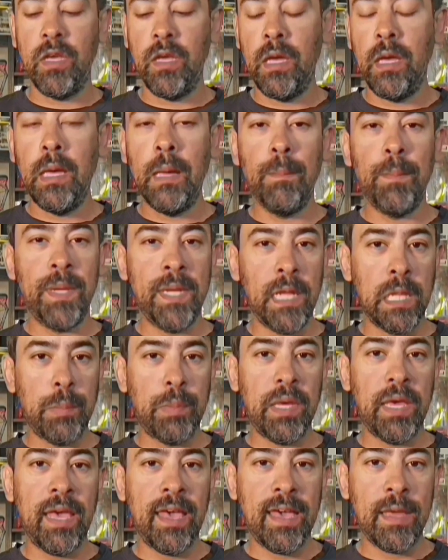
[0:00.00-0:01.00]
Penelope
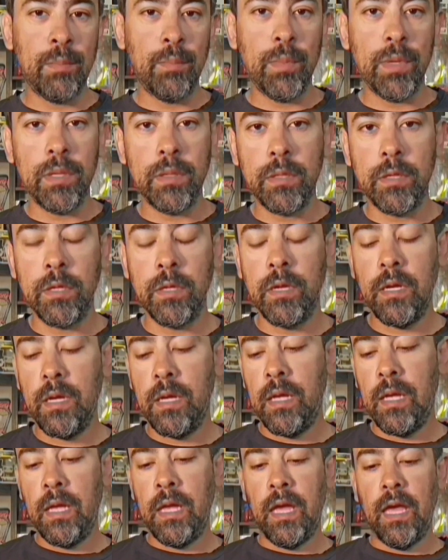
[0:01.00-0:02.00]
Ann Miller.
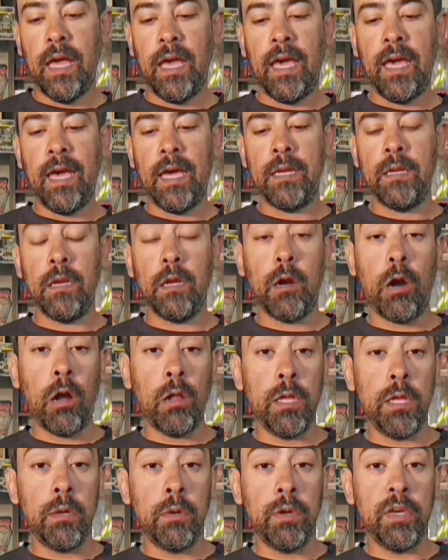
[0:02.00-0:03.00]
And
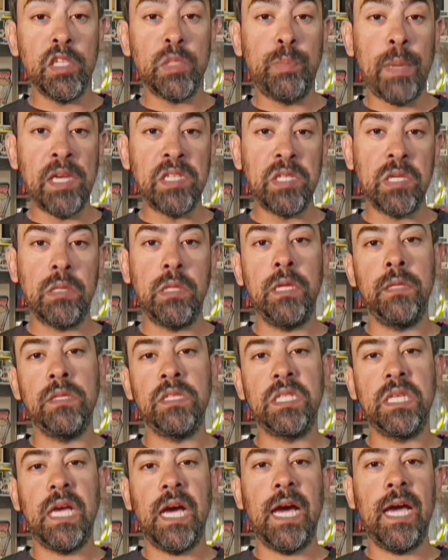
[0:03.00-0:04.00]
Carlito is basically this
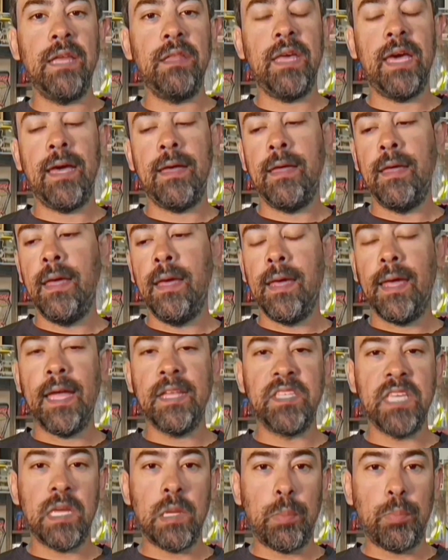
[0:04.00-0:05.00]
guy that gets out
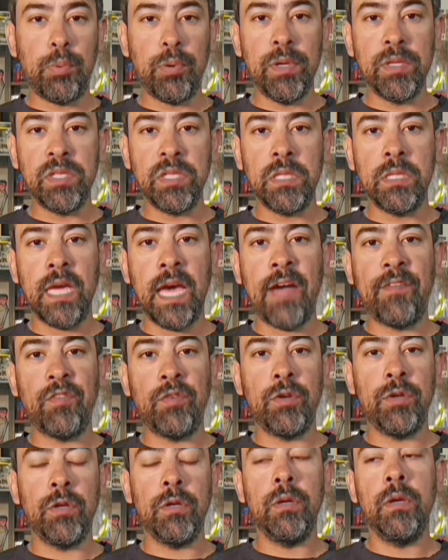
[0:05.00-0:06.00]
of prison
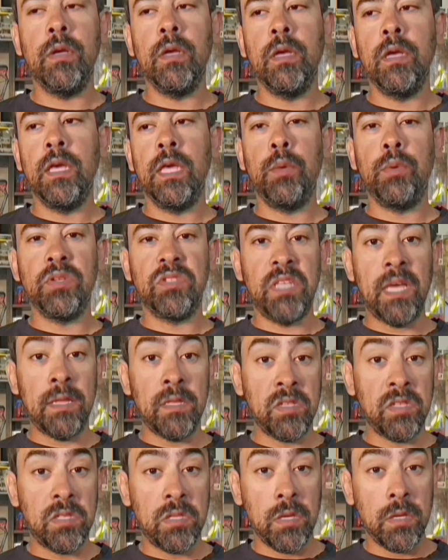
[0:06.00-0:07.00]
after he was sentenced
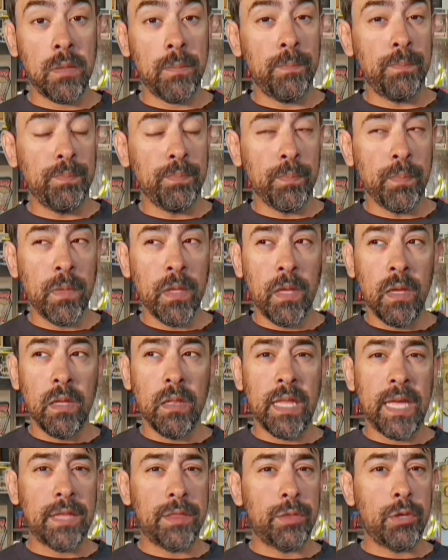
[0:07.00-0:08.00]
to like
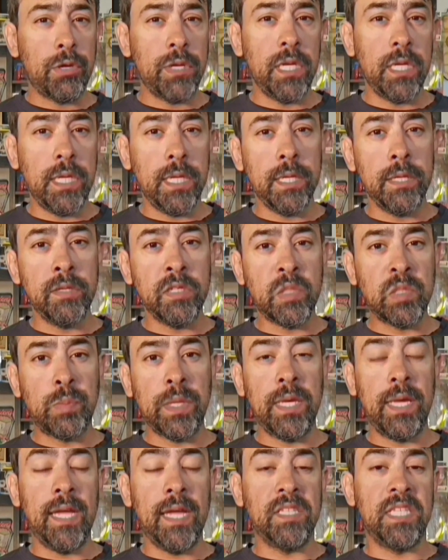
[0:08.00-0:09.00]
30 years, but he
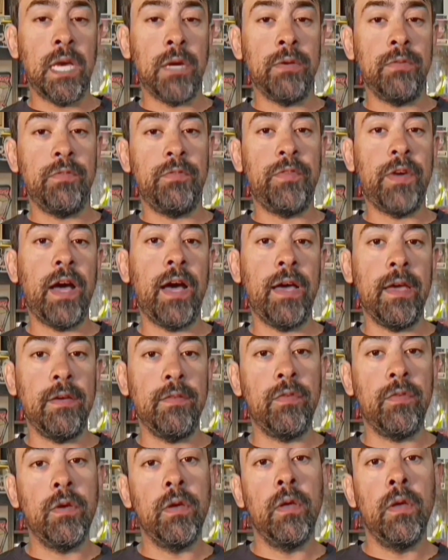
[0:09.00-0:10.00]
gets out in 5
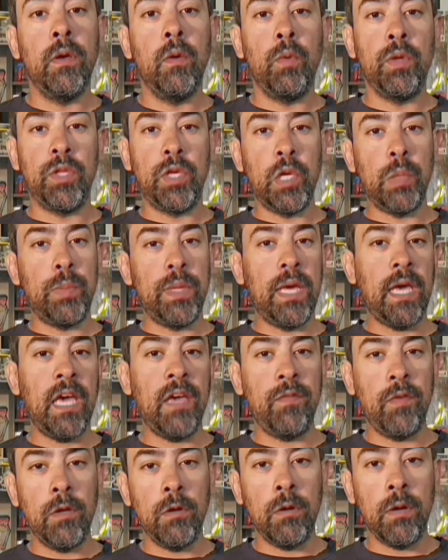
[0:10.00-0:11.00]
with good behavior
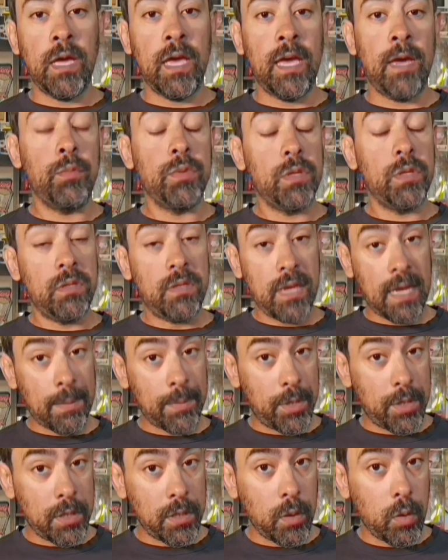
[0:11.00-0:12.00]
and with a damn good
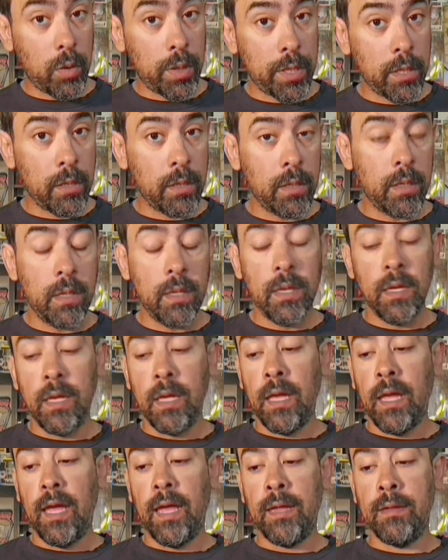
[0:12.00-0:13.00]
lawyer.
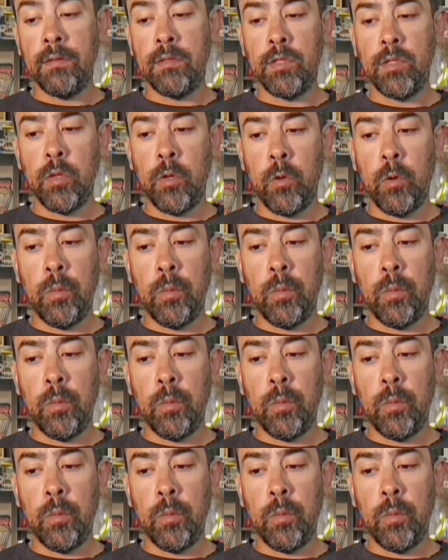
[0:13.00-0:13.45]
And so